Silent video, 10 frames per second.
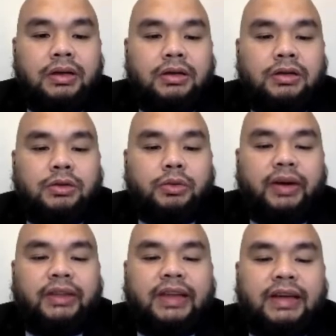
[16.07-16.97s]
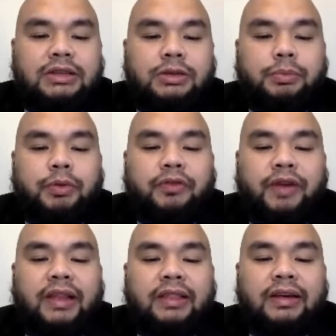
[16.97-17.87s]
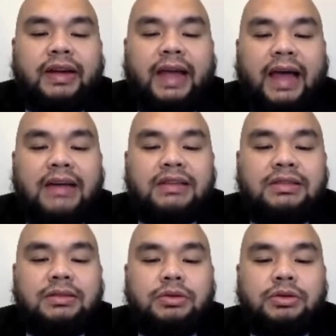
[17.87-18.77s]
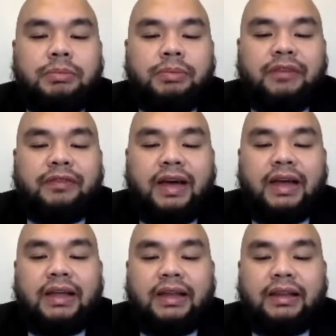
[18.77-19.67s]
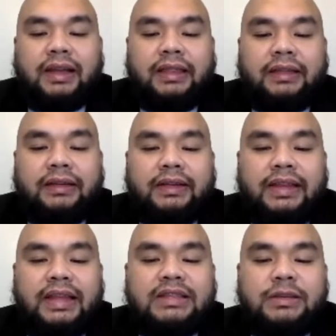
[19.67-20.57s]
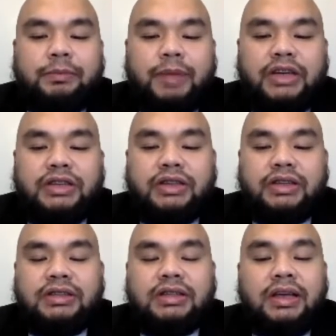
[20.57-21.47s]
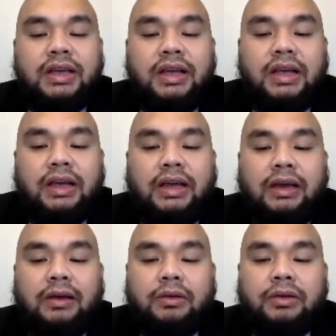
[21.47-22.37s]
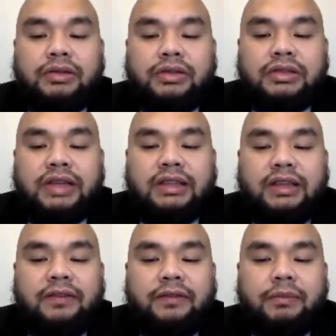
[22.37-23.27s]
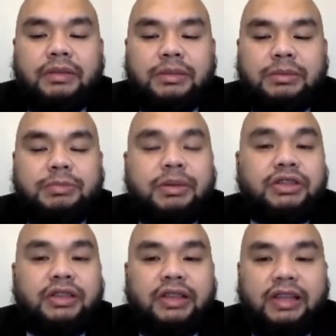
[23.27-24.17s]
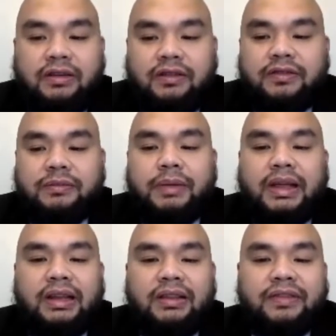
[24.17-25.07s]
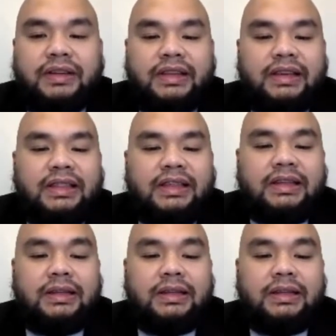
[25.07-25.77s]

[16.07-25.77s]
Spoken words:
So we are tasked to provide learning hacks to simplify and cater the needs of patients in a low resource setting from the subspecialty of male infertility.